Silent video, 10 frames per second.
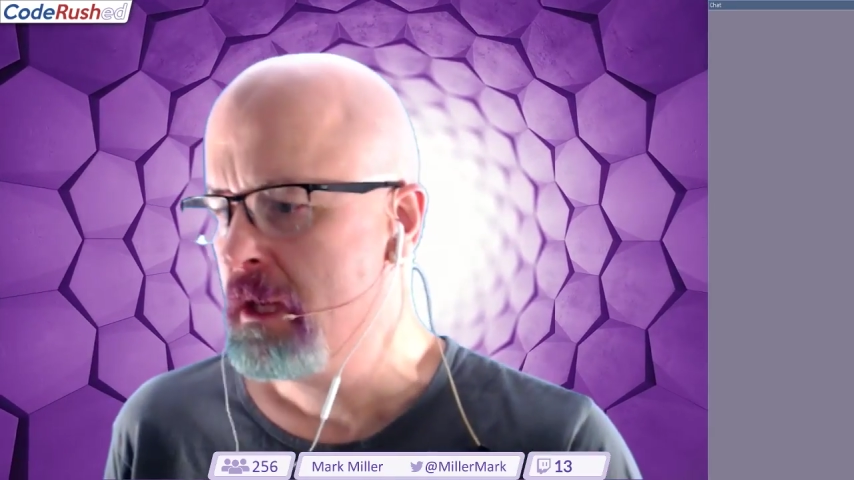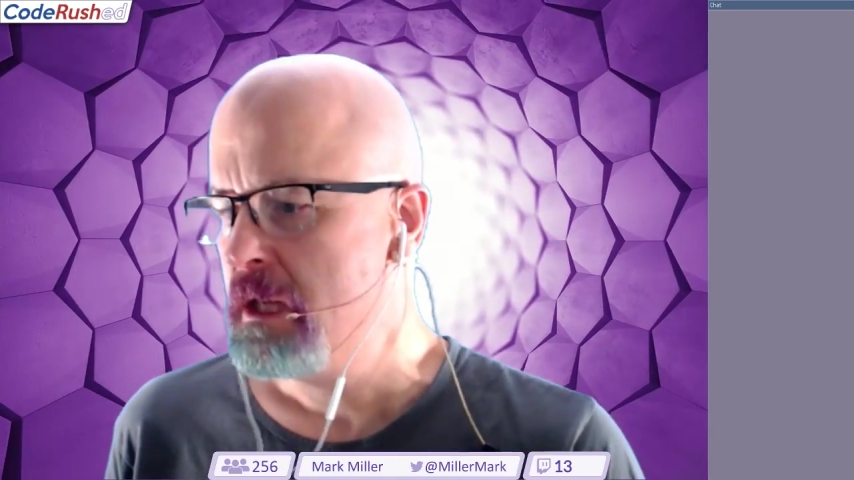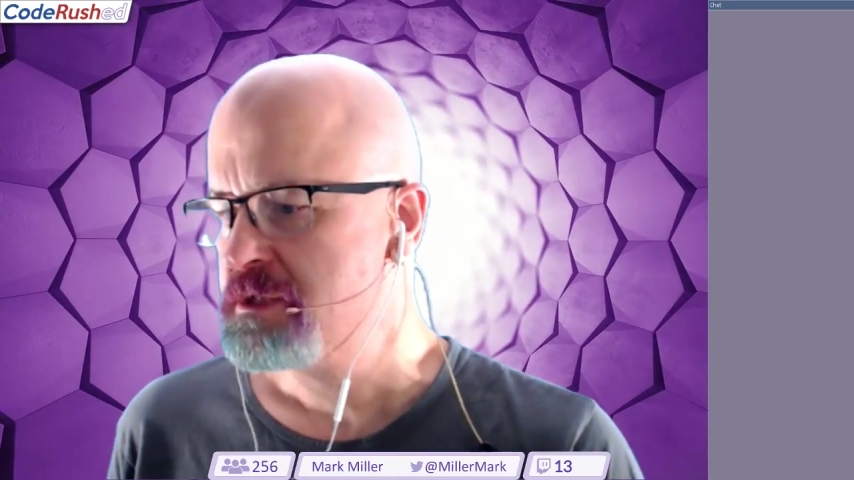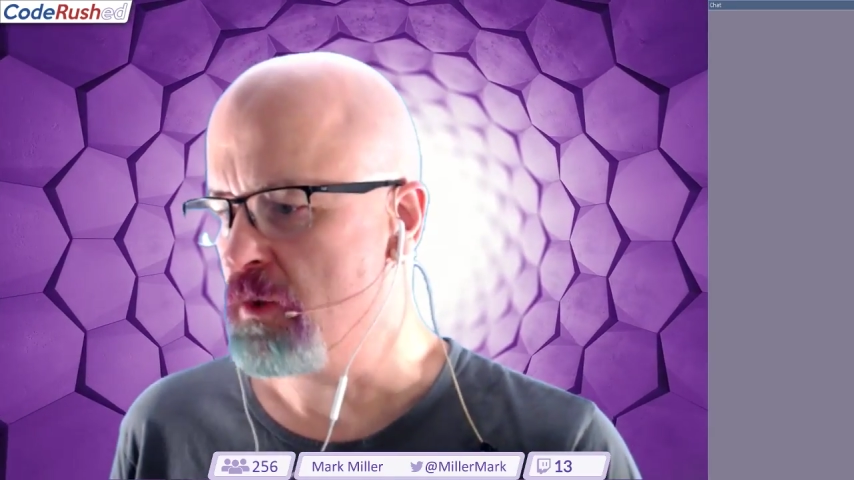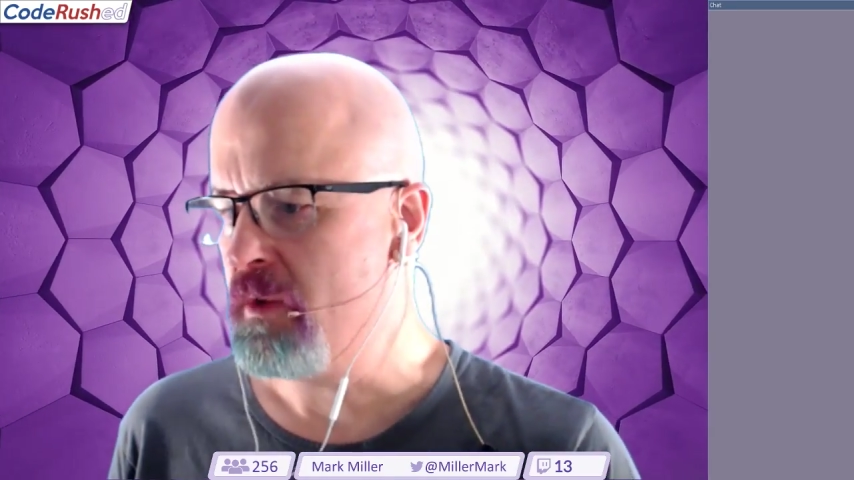
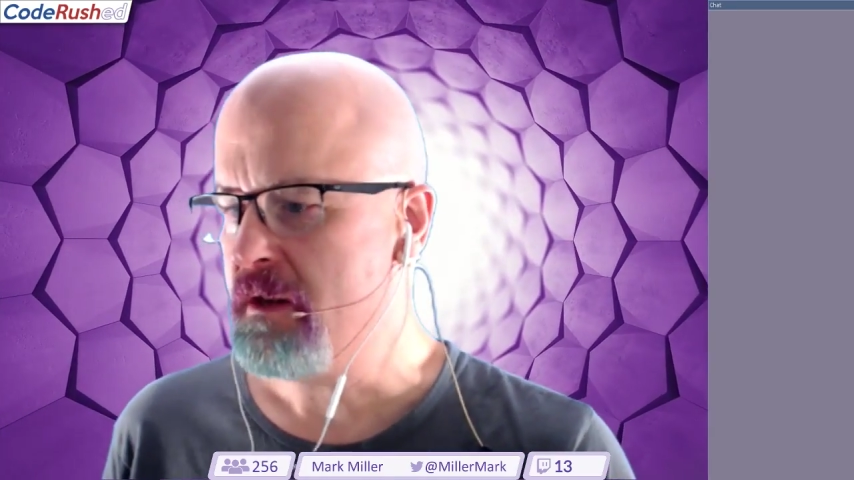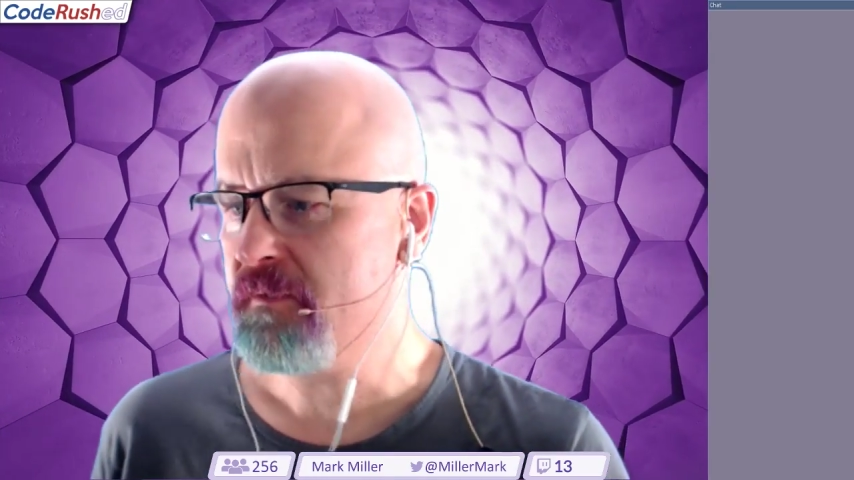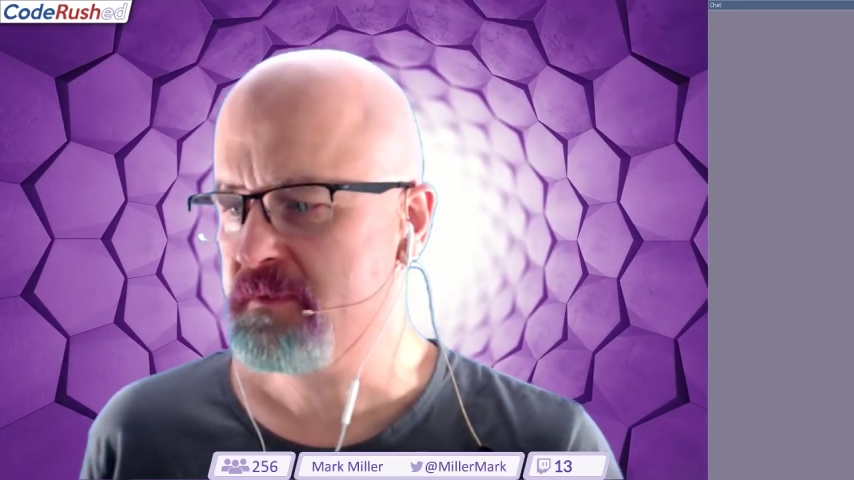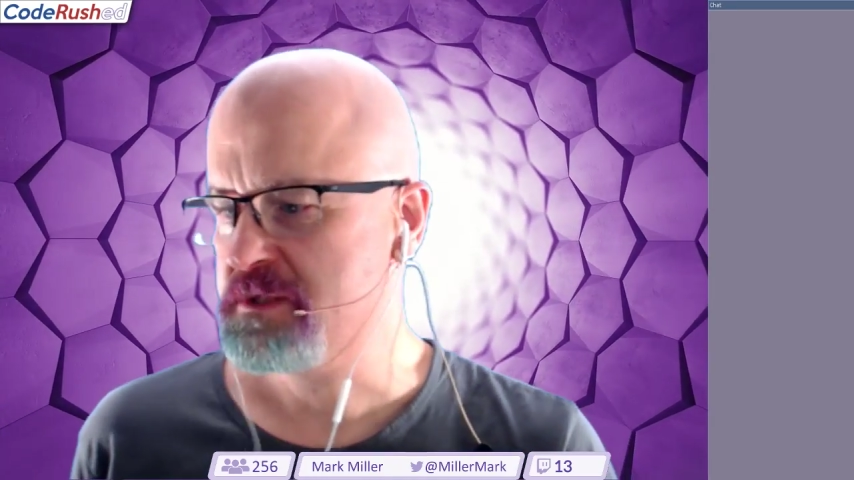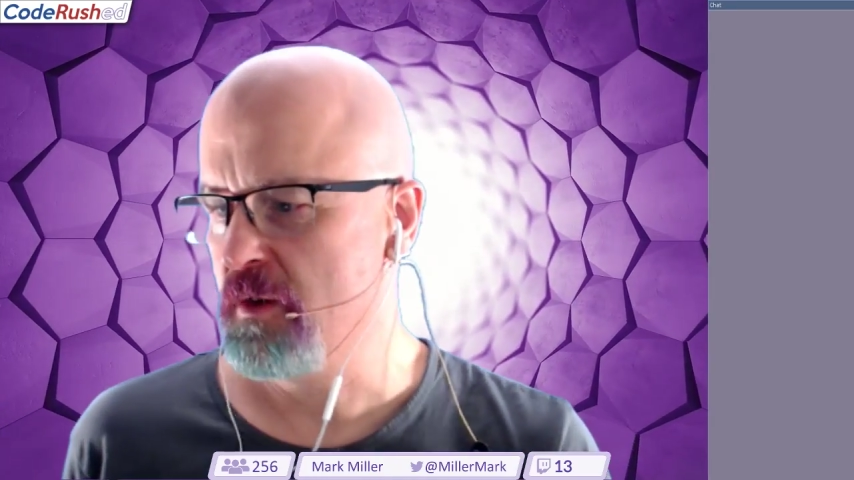
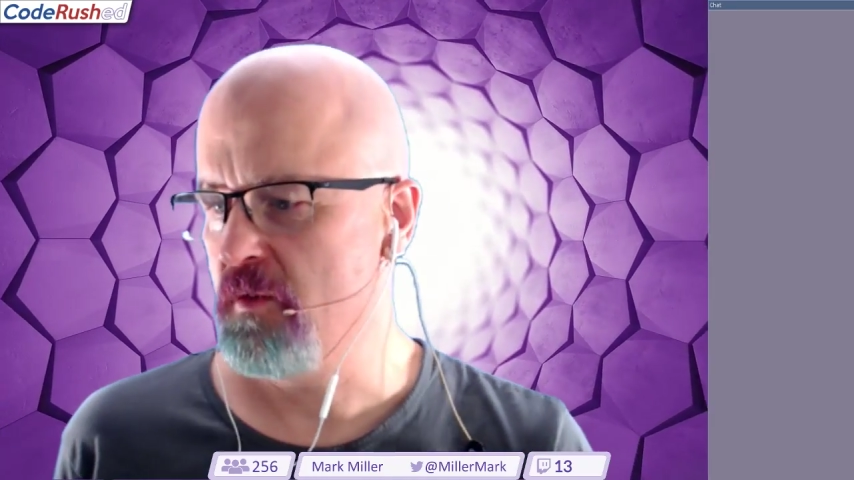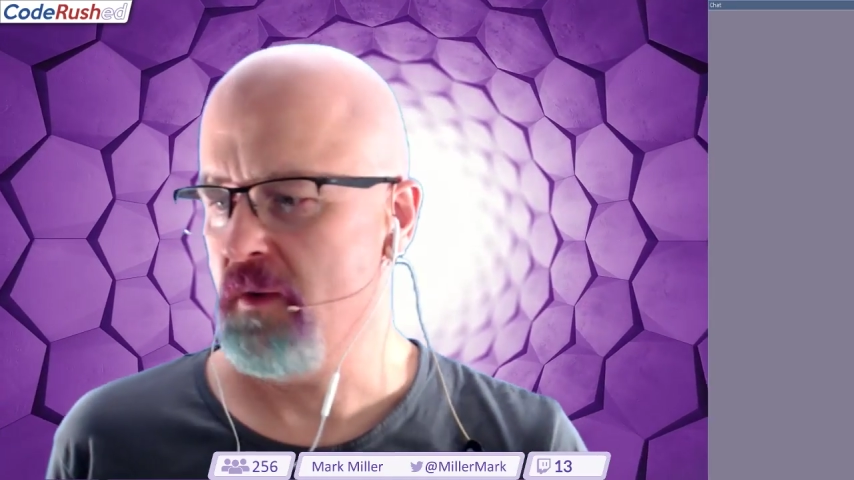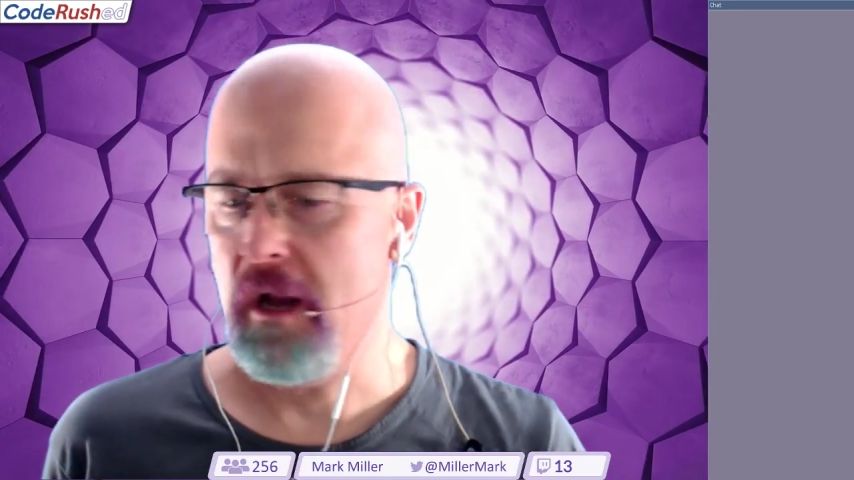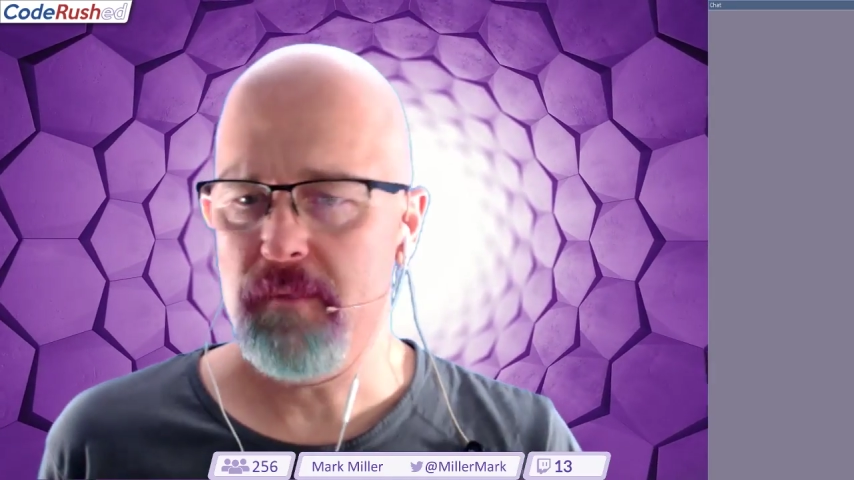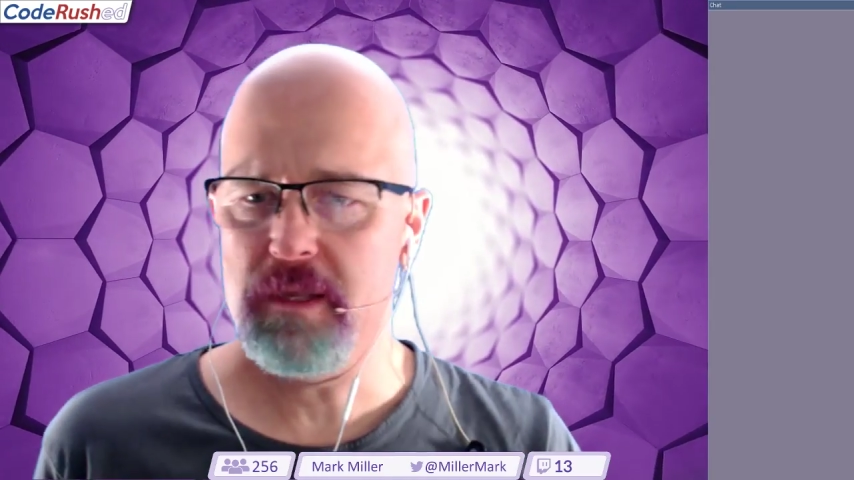So
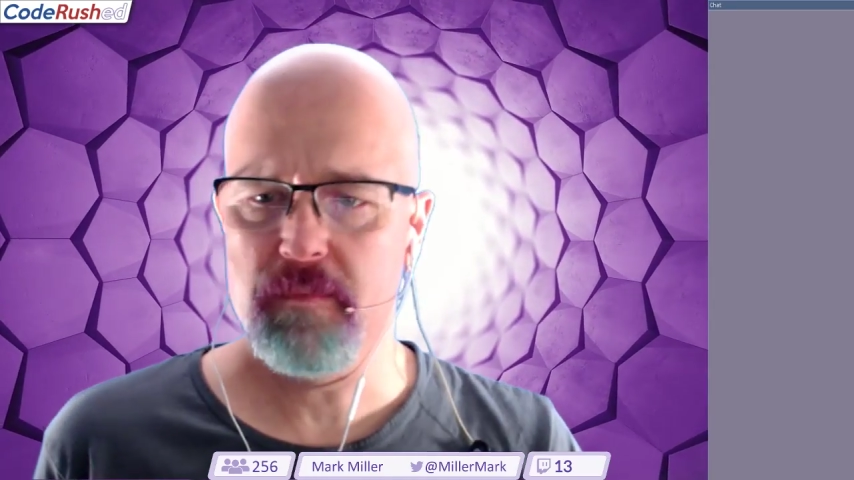I'm in the